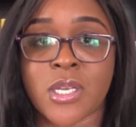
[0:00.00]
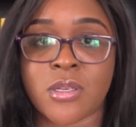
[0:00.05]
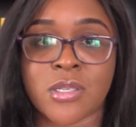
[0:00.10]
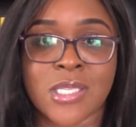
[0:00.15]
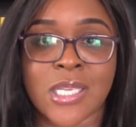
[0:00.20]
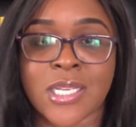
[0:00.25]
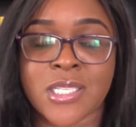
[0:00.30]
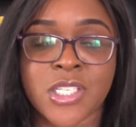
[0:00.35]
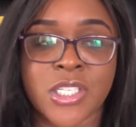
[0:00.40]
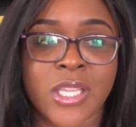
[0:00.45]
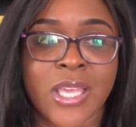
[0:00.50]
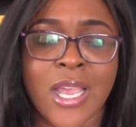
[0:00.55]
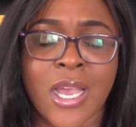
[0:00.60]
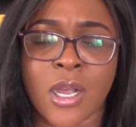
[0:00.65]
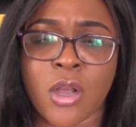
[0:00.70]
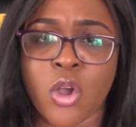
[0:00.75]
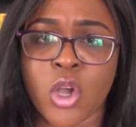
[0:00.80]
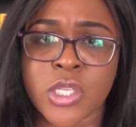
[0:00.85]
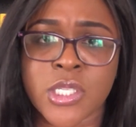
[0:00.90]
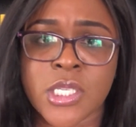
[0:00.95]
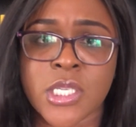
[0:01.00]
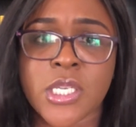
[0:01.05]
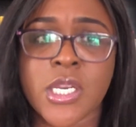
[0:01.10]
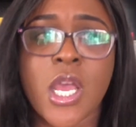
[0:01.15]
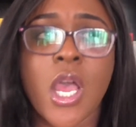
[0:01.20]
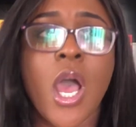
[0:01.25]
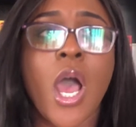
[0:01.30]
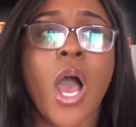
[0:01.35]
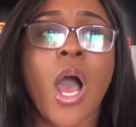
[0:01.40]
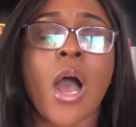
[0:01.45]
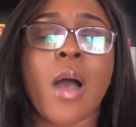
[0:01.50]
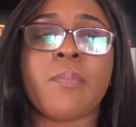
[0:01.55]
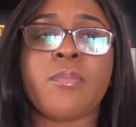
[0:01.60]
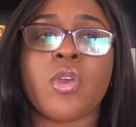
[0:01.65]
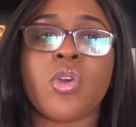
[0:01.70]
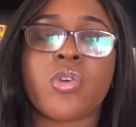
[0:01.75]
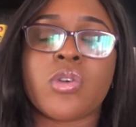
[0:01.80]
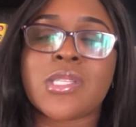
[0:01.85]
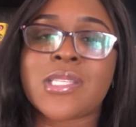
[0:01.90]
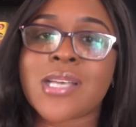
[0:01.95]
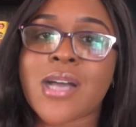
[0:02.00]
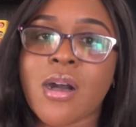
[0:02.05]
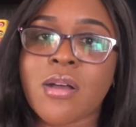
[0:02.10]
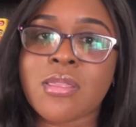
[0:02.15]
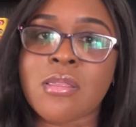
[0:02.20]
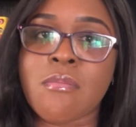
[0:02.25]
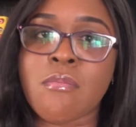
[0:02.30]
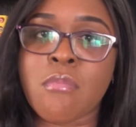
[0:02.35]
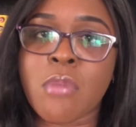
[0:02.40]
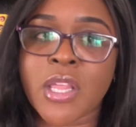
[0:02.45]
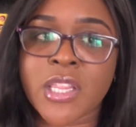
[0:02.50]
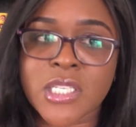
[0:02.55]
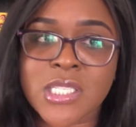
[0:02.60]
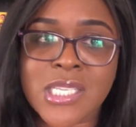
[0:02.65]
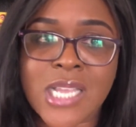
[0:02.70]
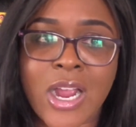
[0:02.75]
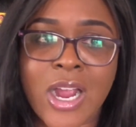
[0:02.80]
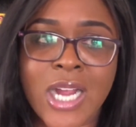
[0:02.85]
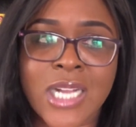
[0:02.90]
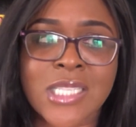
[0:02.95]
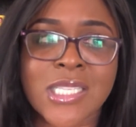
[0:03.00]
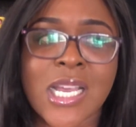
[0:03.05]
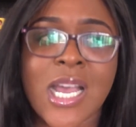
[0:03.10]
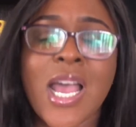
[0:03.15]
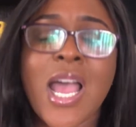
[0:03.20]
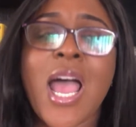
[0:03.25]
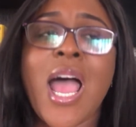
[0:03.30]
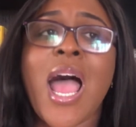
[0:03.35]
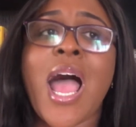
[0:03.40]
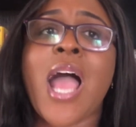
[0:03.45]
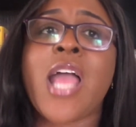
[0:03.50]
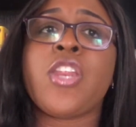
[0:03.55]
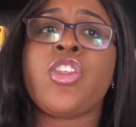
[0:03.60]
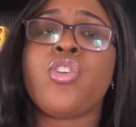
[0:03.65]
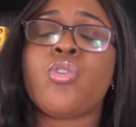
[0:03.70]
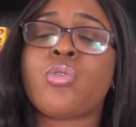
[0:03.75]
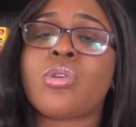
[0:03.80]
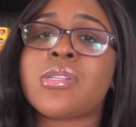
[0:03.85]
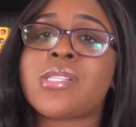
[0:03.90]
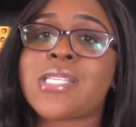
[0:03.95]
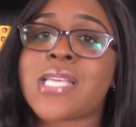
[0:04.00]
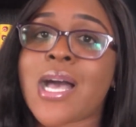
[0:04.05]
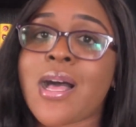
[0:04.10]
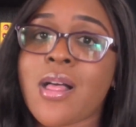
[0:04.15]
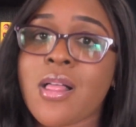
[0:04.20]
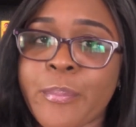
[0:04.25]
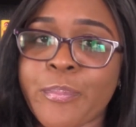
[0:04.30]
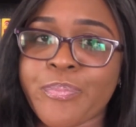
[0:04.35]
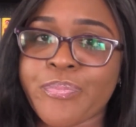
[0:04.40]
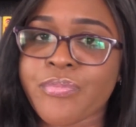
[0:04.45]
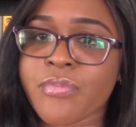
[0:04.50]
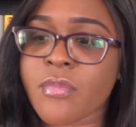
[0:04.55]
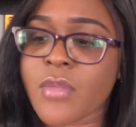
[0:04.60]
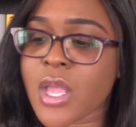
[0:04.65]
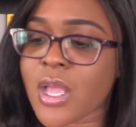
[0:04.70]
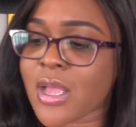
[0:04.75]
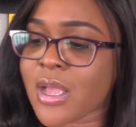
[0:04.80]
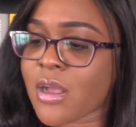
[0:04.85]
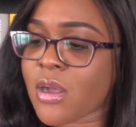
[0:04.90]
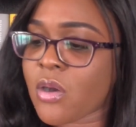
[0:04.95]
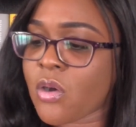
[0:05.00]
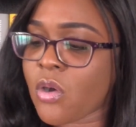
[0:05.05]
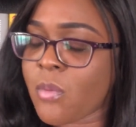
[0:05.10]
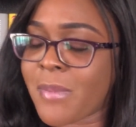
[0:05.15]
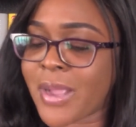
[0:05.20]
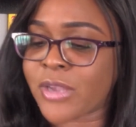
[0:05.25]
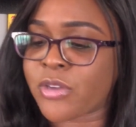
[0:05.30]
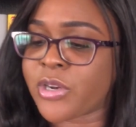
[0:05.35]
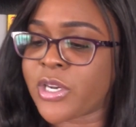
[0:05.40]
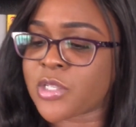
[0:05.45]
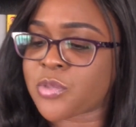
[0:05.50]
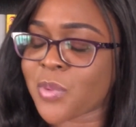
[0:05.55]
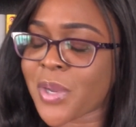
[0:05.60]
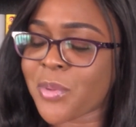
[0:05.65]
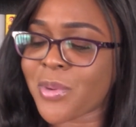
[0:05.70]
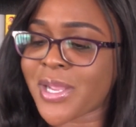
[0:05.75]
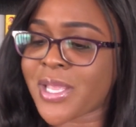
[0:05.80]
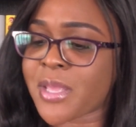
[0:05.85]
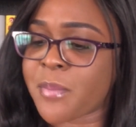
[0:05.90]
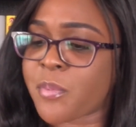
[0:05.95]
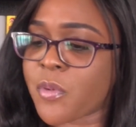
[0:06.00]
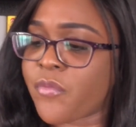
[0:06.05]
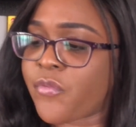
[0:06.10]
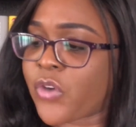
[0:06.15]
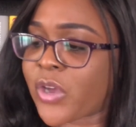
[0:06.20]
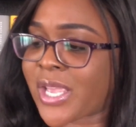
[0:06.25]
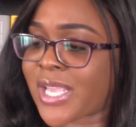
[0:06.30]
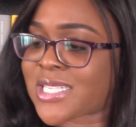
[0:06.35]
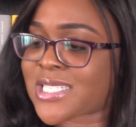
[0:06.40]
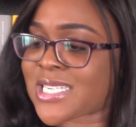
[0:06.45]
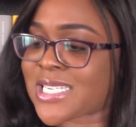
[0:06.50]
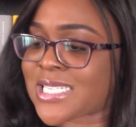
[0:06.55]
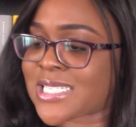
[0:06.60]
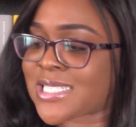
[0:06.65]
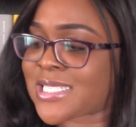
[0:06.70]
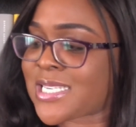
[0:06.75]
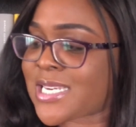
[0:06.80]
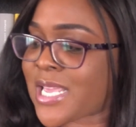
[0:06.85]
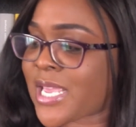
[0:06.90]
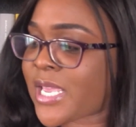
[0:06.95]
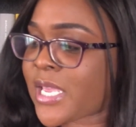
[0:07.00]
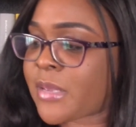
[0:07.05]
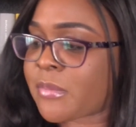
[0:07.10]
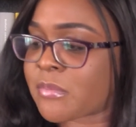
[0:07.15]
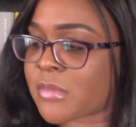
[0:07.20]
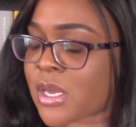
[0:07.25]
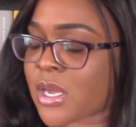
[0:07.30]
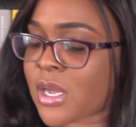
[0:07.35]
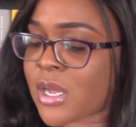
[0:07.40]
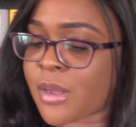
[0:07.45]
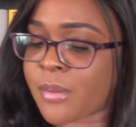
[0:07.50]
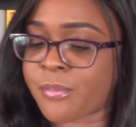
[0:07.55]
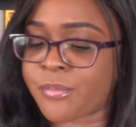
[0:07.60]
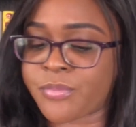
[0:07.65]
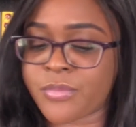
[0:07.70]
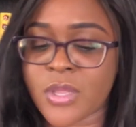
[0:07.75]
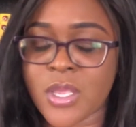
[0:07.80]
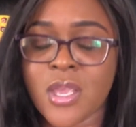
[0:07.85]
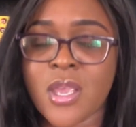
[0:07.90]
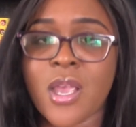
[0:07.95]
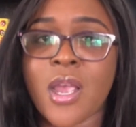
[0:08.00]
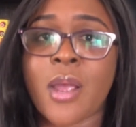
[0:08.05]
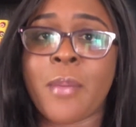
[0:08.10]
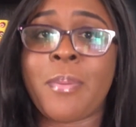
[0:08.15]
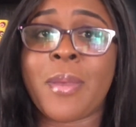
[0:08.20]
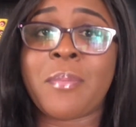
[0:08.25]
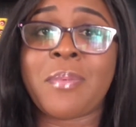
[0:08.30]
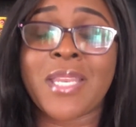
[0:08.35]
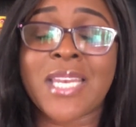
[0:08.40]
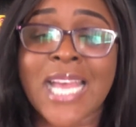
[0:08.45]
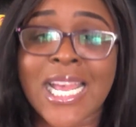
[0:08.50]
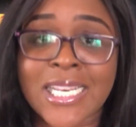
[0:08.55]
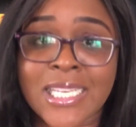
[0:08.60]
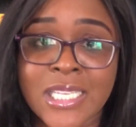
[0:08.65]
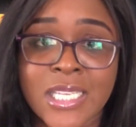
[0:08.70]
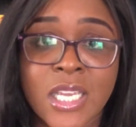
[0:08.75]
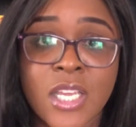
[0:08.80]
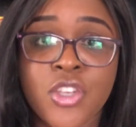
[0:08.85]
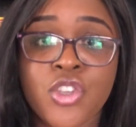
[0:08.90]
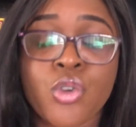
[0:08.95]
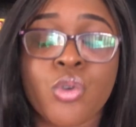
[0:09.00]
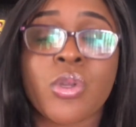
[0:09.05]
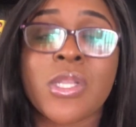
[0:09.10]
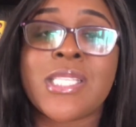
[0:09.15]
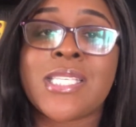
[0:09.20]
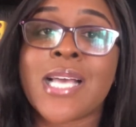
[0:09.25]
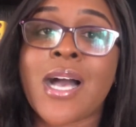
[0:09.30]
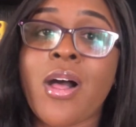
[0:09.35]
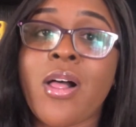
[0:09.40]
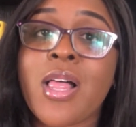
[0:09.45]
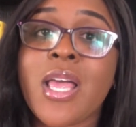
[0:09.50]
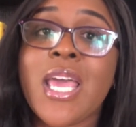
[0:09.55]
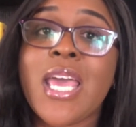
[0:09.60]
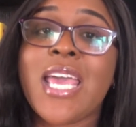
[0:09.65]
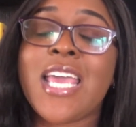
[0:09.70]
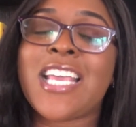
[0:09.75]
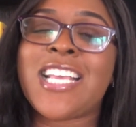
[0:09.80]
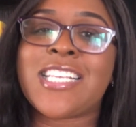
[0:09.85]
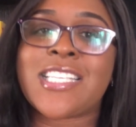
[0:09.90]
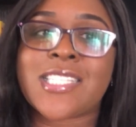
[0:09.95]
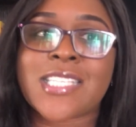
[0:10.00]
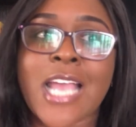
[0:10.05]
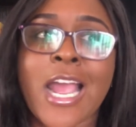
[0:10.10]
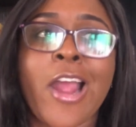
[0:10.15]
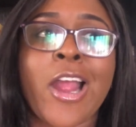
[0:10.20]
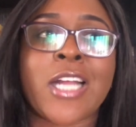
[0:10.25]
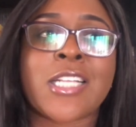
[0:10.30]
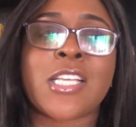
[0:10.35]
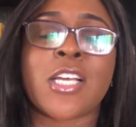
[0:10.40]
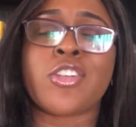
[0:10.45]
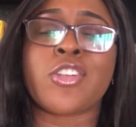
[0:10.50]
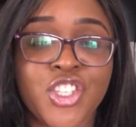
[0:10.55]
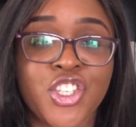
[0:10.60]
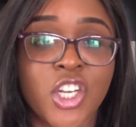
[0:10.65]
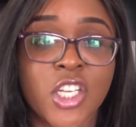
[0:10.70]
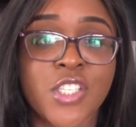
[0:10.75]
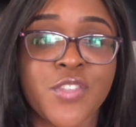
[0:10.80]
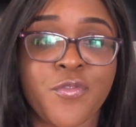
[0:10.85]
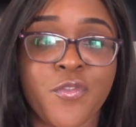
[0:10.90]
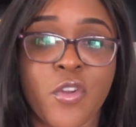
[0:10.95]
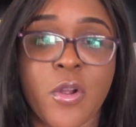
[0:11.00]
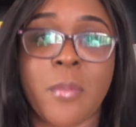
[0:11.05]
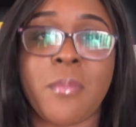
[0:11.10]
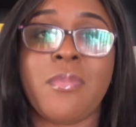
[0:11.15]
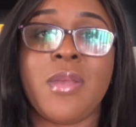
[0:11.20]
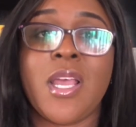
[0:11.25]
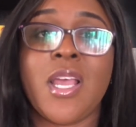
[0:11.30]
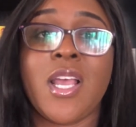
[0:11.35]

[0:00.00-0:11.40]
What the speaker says: was actually her cousin. You could tell the mother's character, and you could tell, oh my goodness, why do I keep on forgetting his name? Her baby daddy. You could tell his character just from